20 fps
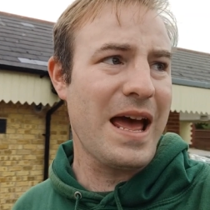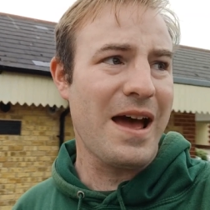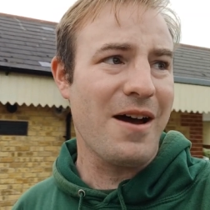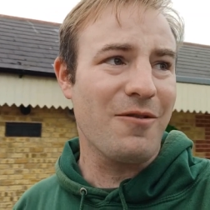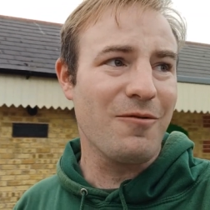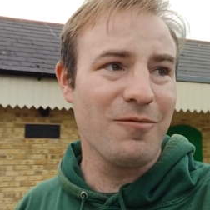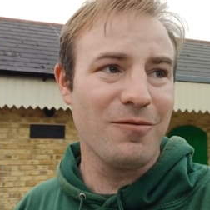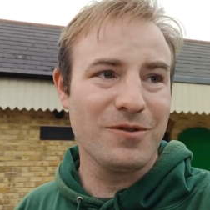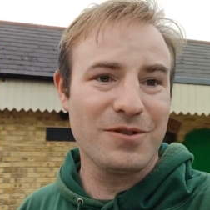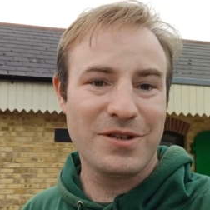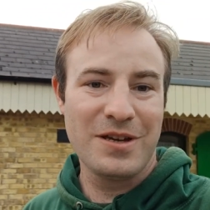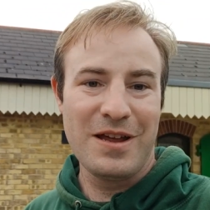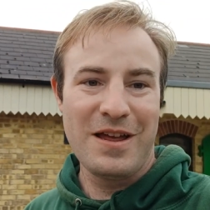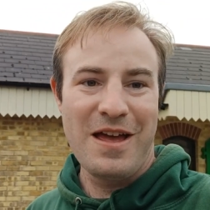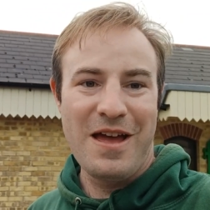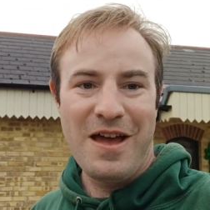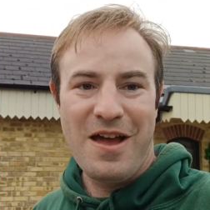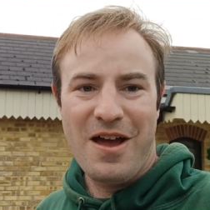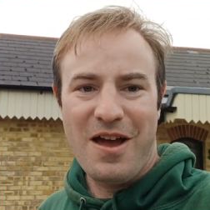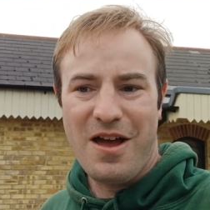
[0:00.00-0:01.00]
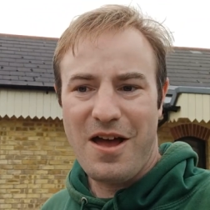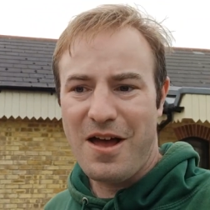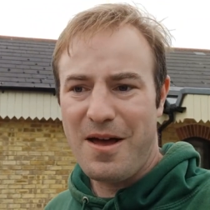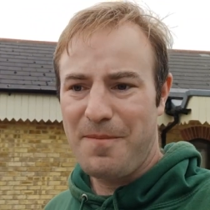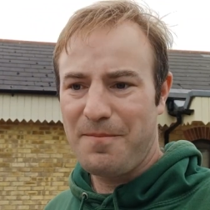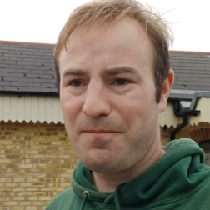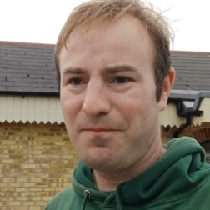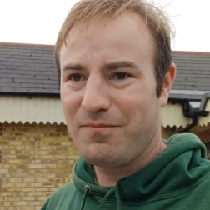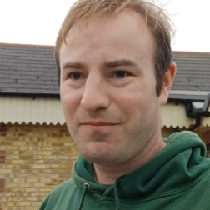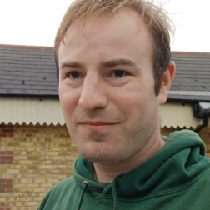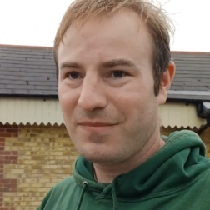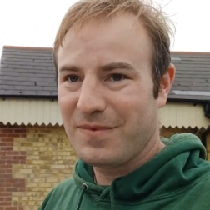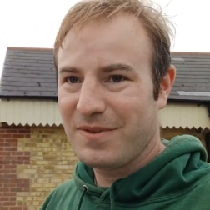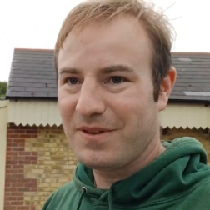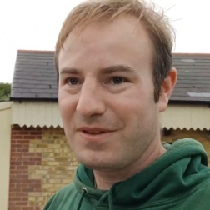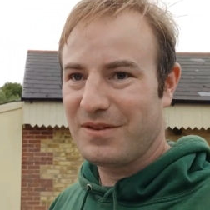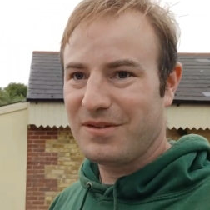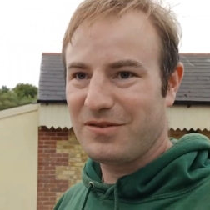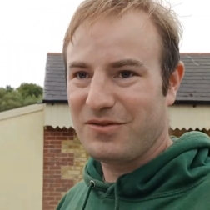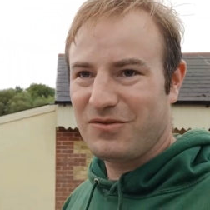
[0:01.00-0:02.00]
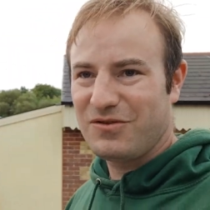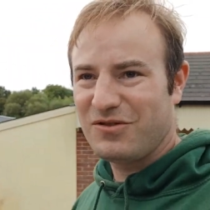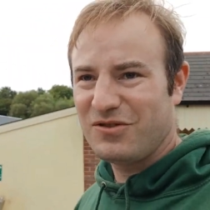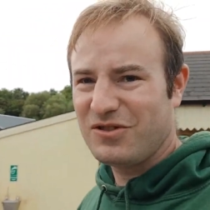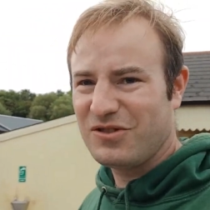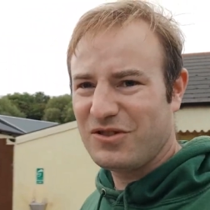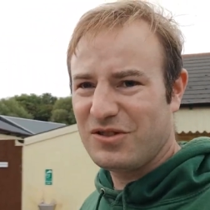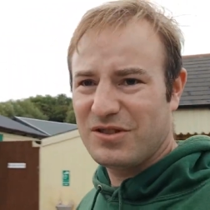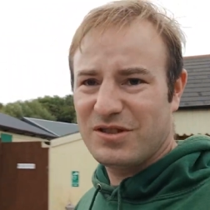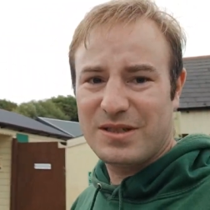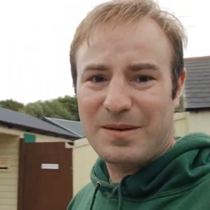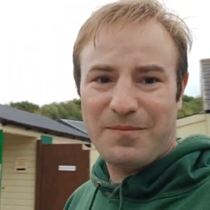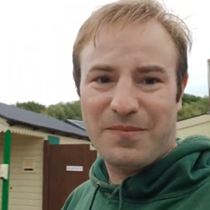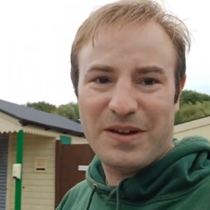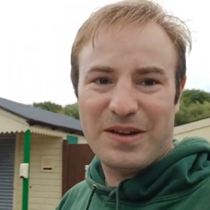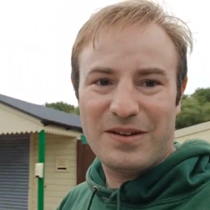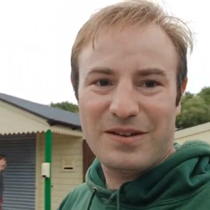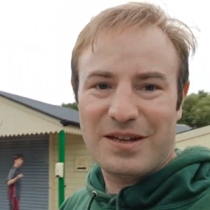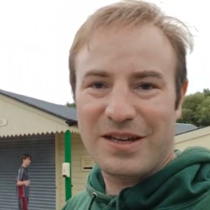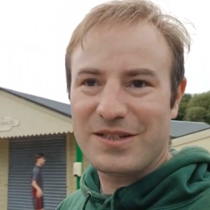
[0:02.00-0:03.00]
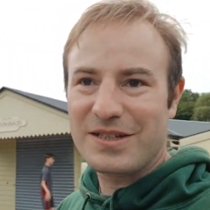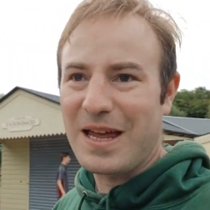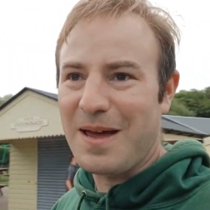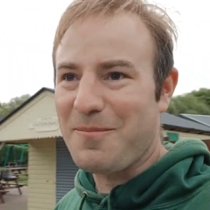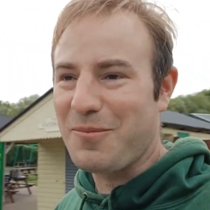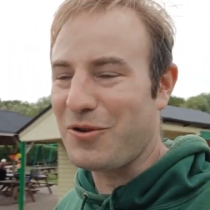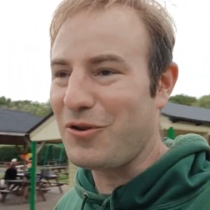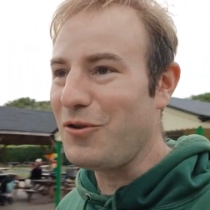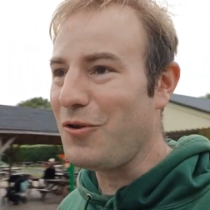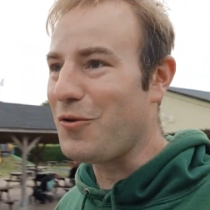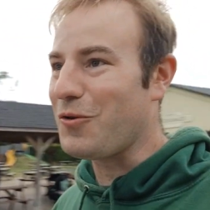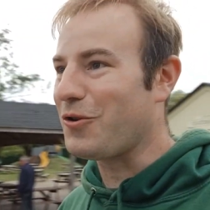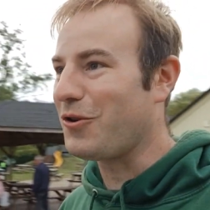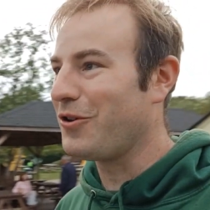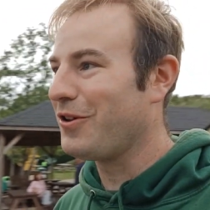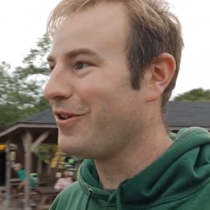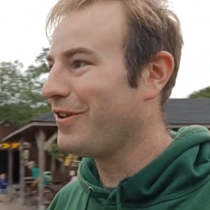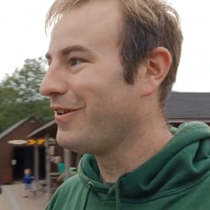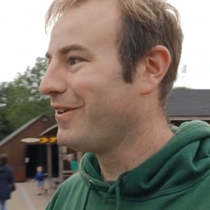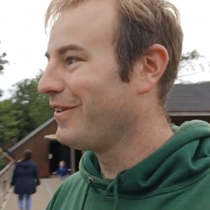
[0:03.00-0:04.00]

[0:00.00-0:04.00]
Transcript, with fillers: out, um, something has happened. Look,